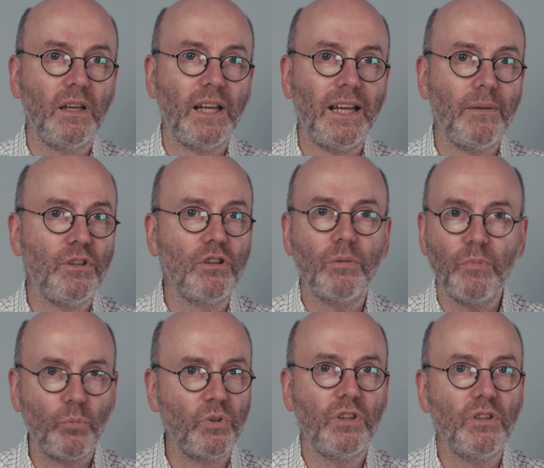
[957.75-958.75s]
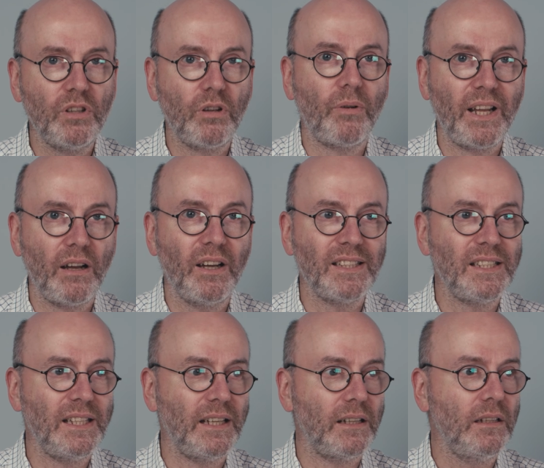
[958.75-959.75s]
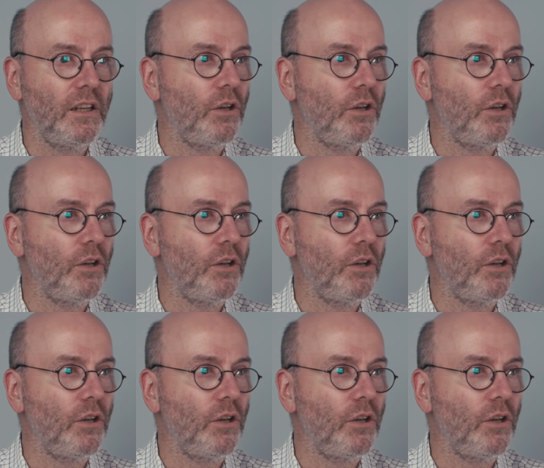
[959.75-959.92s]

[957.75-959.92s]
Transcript: you come up with another great idea,